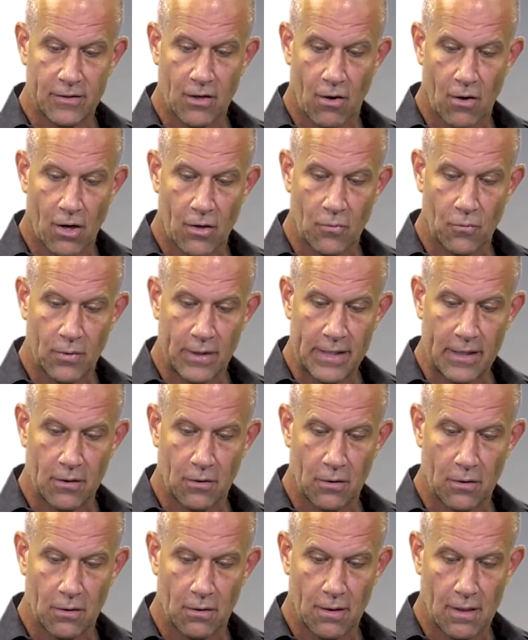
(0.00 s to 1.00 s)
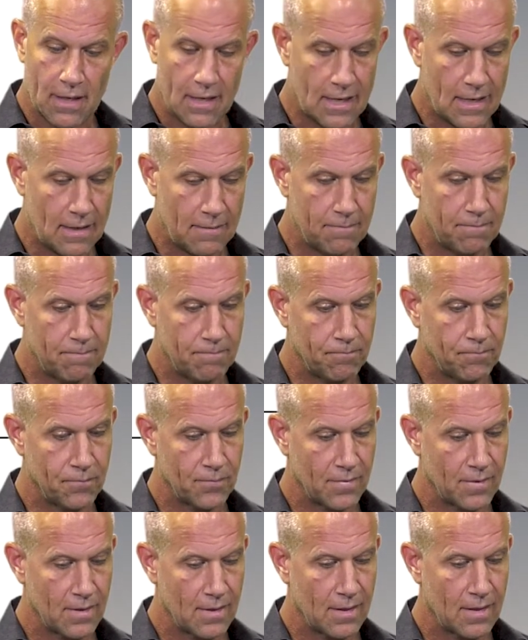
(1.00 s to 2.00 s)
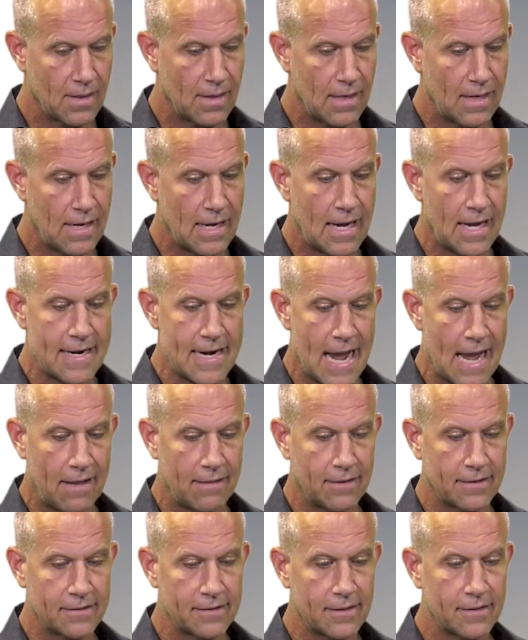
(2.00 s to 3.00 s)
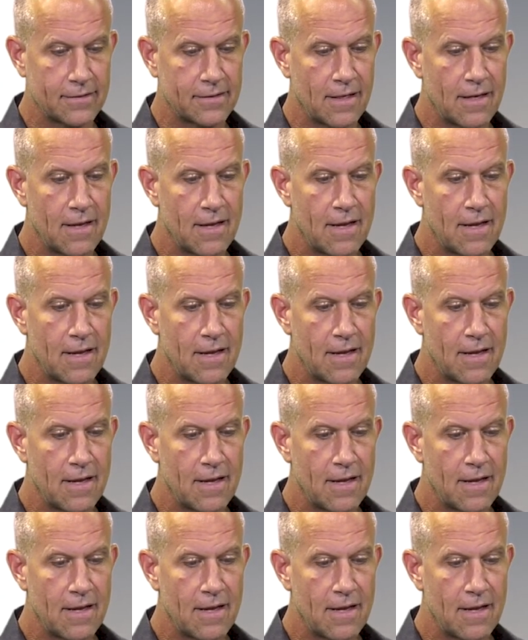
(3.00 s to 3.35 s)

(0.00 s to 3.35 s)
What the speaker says: on real analysis.